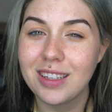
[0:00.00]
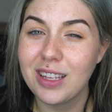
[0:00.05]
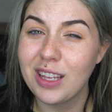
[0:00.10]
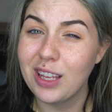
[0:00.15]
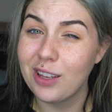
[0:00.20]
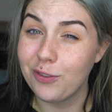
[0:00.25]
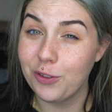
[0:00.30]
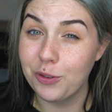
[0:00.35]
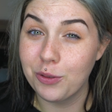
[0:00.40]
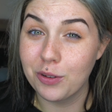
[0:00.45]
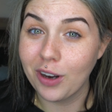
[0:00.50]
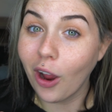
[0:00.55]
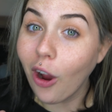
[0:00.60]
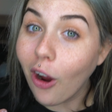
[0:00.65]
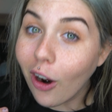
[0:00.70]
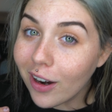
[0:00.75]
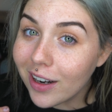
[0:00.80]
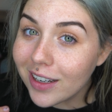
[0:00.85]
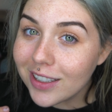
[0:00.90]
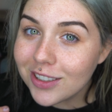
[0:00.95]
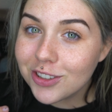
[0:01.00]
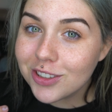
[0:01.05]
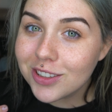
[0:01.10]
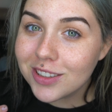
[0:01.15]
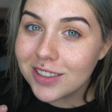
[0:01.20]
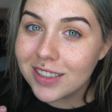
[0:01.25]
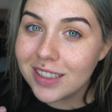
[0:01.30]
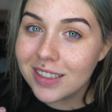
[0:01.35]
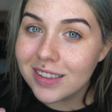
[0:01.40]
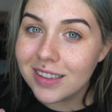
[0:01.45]
If you are
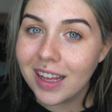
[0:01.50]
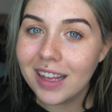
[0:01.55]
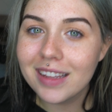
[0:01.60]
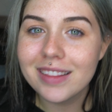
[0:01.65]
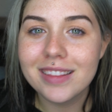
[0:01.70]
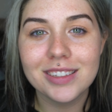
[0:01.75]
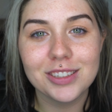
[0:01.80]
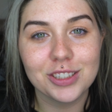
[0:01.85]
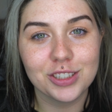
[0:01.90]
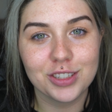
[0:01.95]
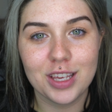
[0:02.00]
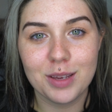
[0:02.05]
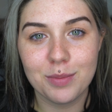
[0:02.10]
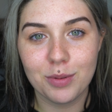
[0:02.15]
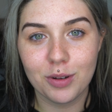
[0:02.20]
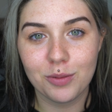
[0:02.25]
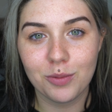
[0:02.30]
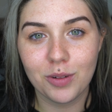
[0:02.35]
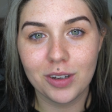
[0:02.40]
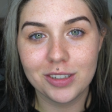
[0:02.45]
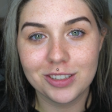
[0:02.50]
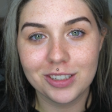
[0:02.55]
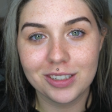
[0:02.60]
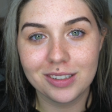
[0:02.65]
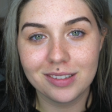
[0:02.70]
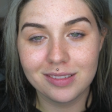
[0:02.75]
interested in that, then just keep on watching.